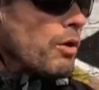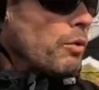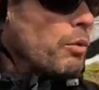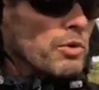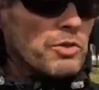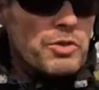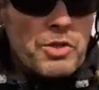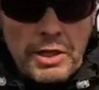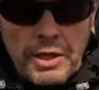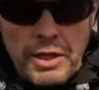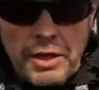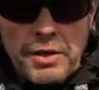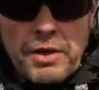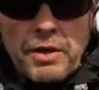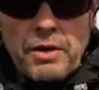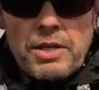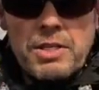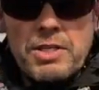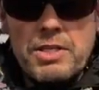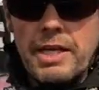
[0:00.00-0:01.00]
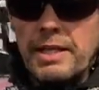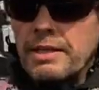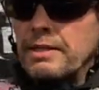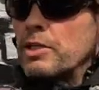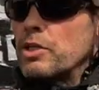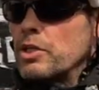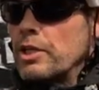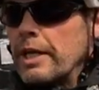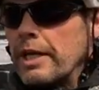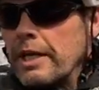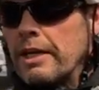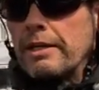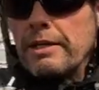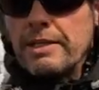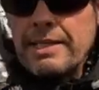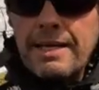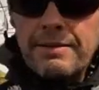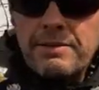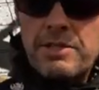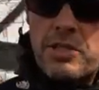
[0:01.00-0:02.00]
I want to learn, like I said, this year,
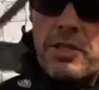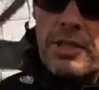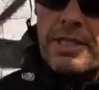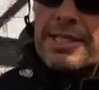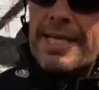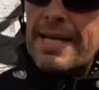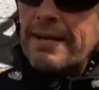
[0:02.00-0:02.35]
is how to sit